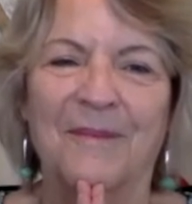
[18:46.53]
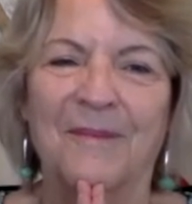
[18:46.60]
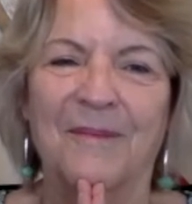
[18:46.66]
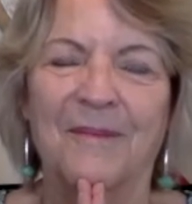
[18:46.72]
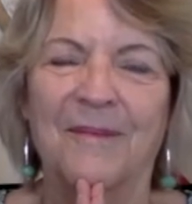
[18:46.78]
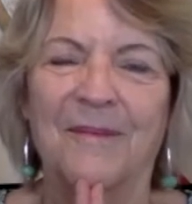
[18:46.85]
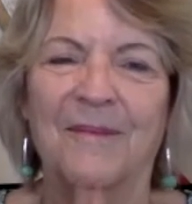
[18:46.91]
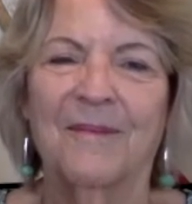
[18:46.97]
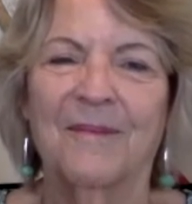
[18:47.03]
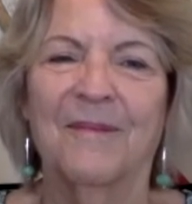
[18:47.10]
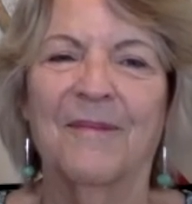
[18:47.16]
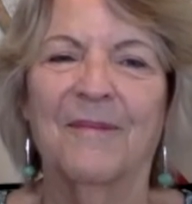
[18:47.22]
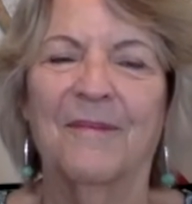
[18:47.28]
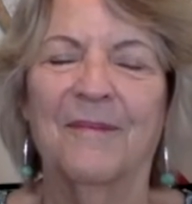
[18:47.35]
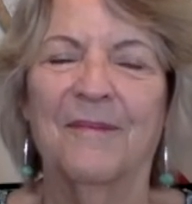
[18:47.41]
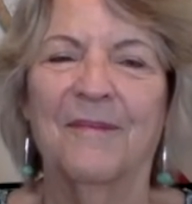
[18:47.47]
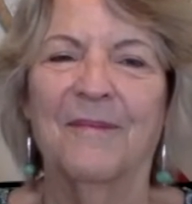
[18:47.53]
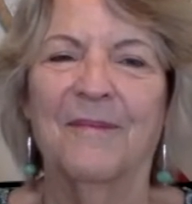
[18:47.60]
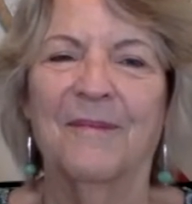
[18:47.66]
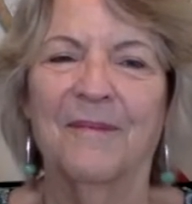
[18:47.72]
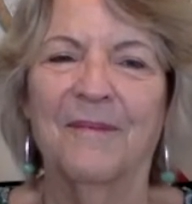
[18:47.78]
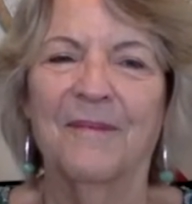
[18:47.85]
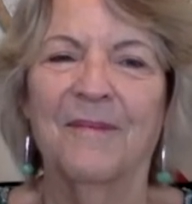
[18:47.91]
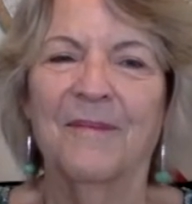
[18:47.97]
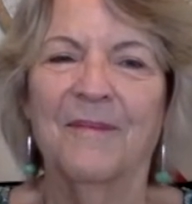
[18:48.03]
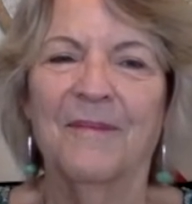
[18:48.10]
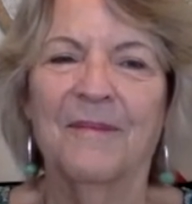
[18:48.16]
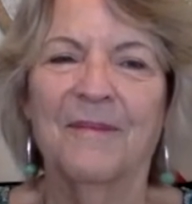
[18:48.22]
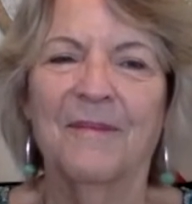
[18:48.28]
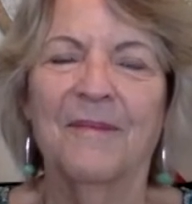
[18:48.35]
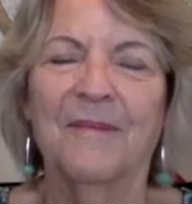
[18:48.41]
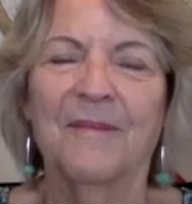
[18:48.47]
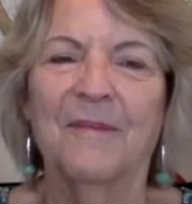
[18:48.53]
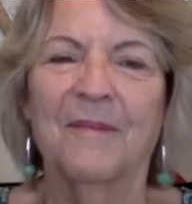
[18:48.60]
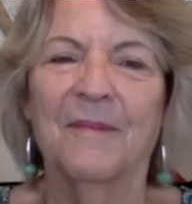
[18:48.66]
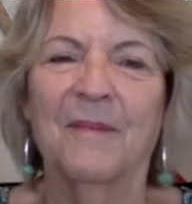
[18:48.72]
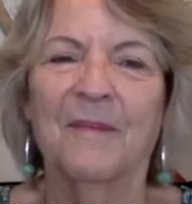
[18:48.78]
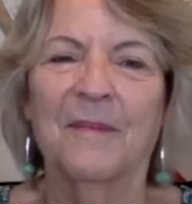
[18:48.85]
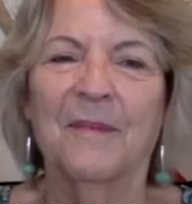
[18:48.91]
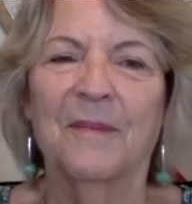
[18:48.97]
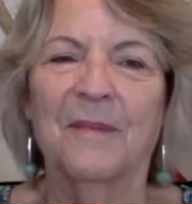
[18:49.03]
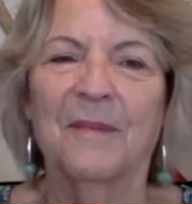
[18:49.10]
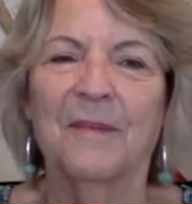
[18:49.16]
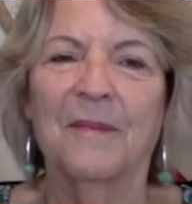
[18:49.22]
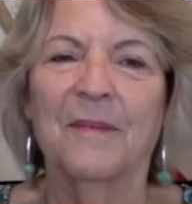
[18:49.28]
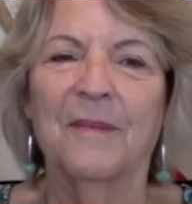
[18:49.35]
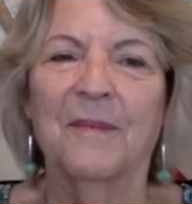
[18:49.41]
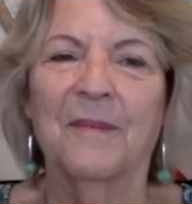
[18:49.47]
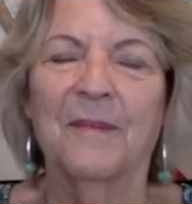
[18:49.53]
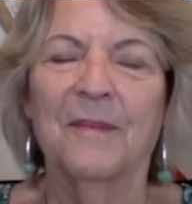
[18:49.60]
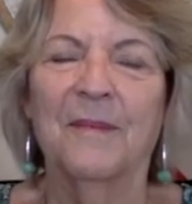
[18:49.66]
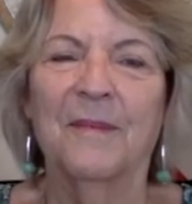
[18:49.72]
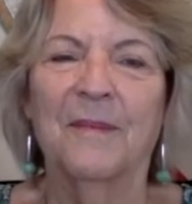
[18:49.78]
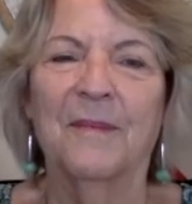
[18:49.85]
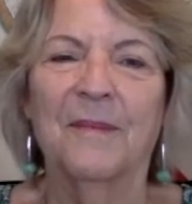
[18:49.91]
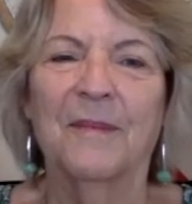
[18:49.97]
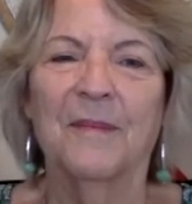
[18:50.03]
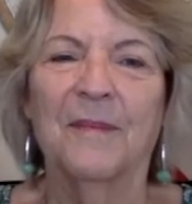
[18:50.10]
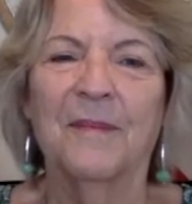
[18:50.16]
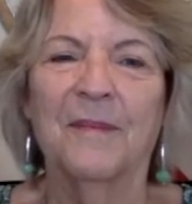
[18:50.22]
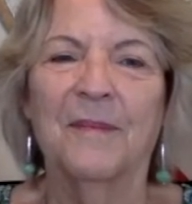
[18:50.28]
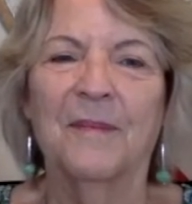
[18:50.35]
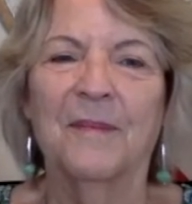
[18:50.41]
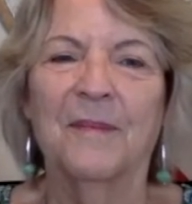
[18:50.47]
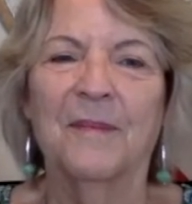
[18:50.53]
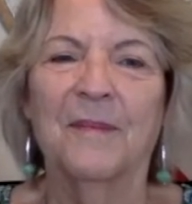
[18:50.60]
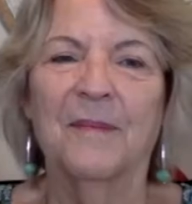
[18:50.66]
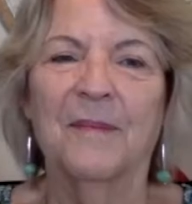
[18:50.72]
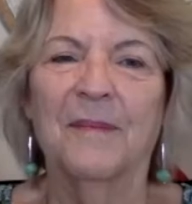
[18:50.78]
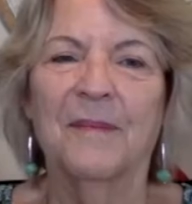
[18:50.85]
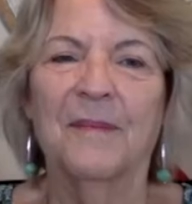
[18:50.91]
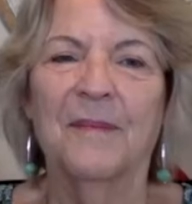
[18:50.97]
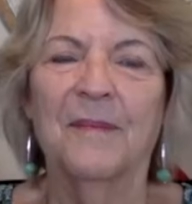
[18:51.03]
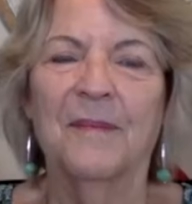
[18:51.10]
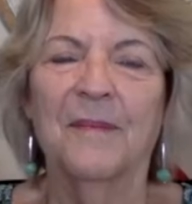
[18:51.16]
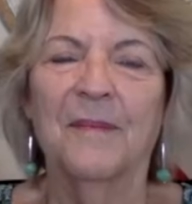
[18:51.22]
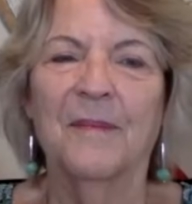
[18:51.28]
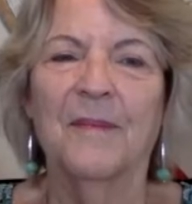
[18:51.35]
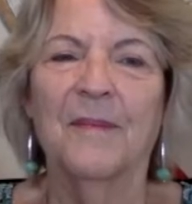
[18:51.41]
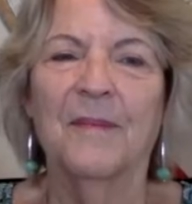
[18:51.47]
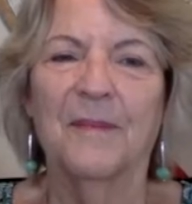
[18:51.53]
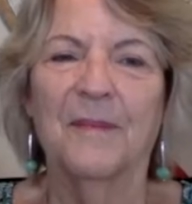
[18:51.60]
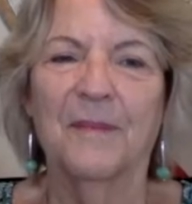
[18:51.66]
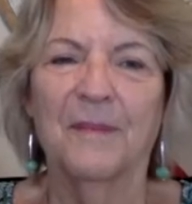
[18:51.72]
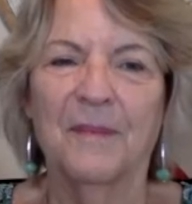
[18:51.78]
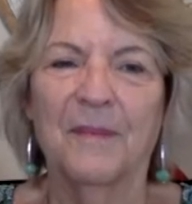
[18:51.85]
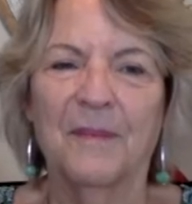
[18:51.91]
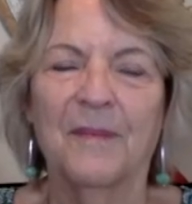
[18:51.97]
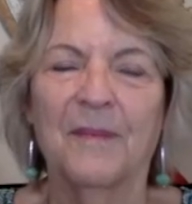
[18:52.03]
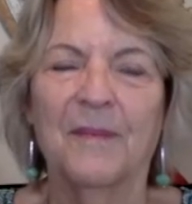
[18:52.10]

[no speech]